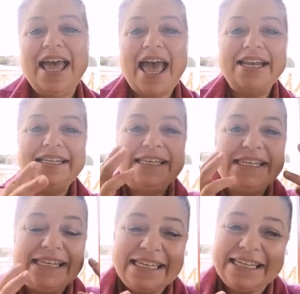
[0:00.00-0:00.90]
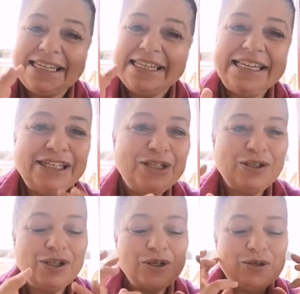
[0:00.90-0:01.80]
And lean into
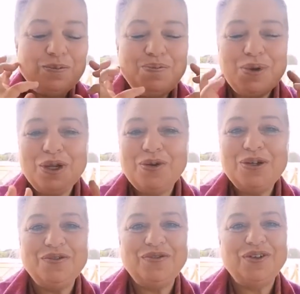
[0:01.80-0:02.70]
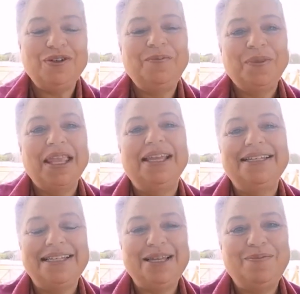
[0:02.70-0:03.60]
those beautiful,
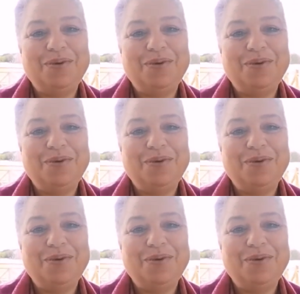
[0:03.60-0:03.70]
deep